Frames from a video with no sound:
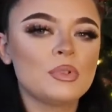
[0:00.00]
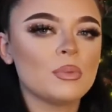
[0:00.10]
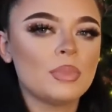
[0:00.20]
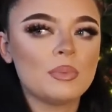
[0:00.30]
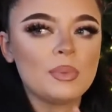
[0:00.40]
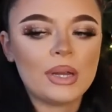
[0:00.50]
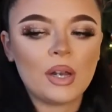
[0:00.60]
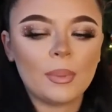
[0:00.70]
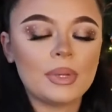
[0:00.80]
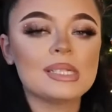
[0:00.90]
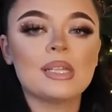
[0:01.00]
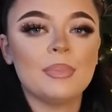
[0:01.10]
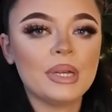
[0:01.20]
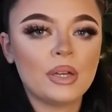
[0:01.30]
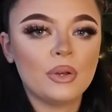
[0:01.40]
Some people might not be into the
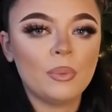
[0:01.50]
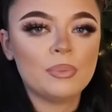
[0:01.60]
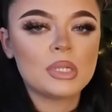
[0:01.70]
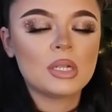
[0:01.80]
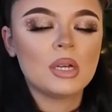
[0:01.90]
big hoops.